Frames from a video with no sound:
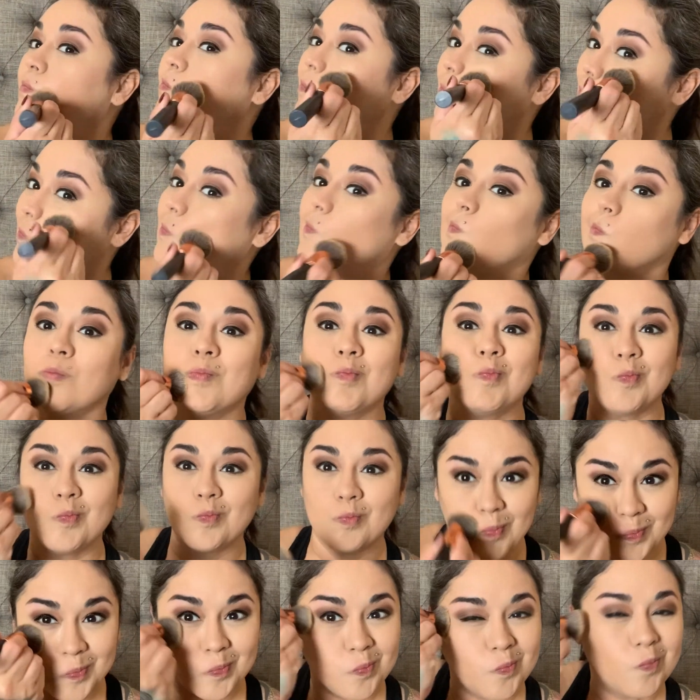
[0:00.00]
It's a setting
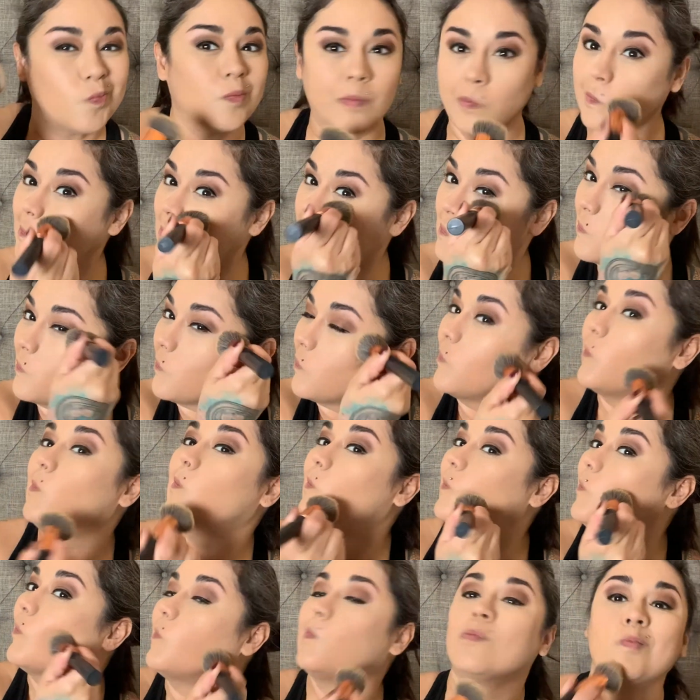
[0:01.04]
powder,
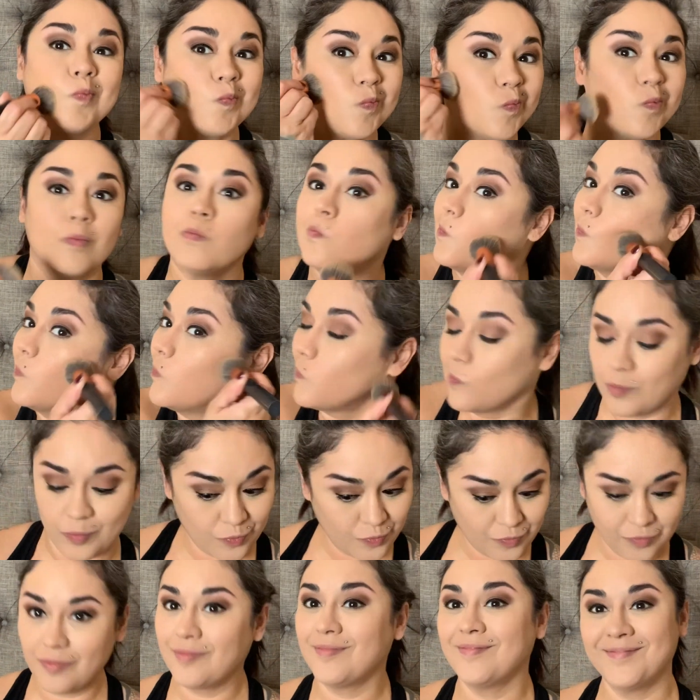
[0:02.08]
sets everything
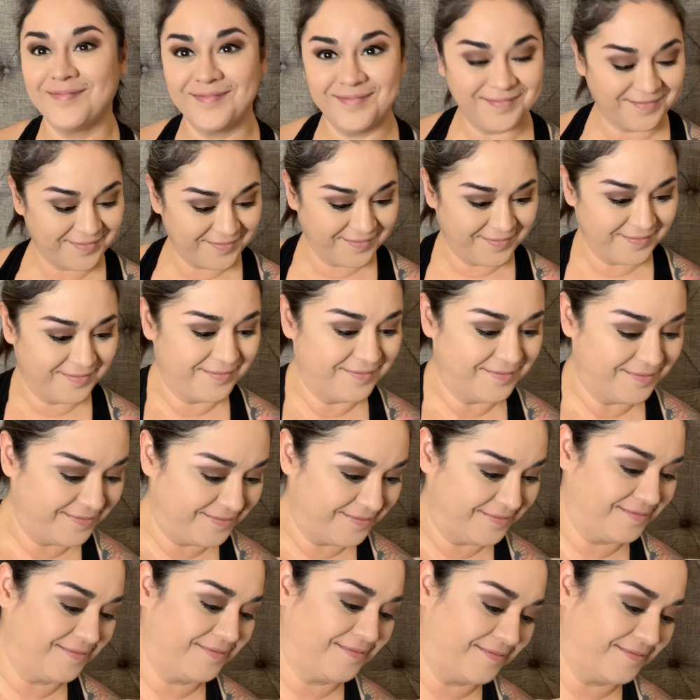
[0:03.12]
nicely.